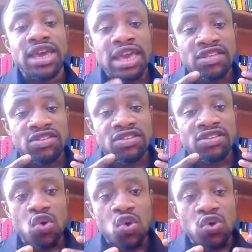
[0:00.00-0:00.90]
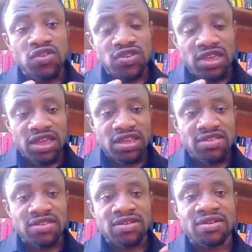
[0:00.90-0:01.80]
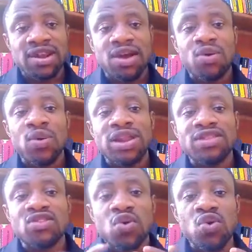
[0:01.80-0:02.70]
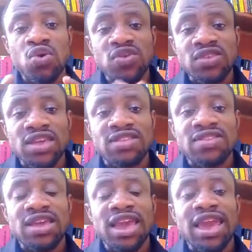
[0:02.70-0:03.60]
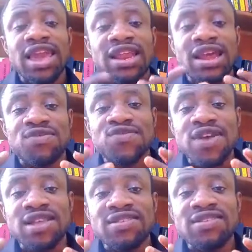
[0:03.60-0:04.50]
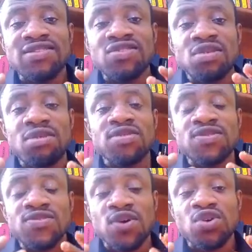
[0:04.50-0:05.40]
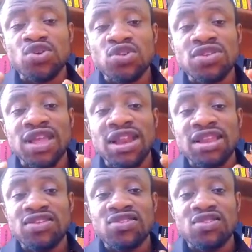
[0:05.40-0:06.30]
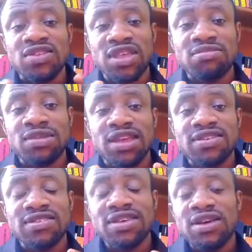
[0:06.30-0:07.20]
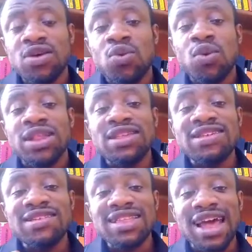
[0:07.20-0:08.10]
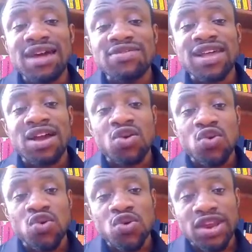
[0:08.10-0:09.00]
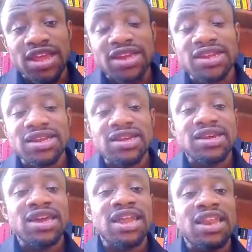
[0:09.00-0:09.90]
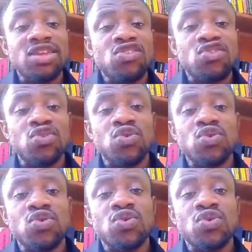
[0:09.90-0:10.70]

it corrodes it. Now, when it corrodes it, it affects some of the function that needs to take place. When these nerves are corroded, it leads to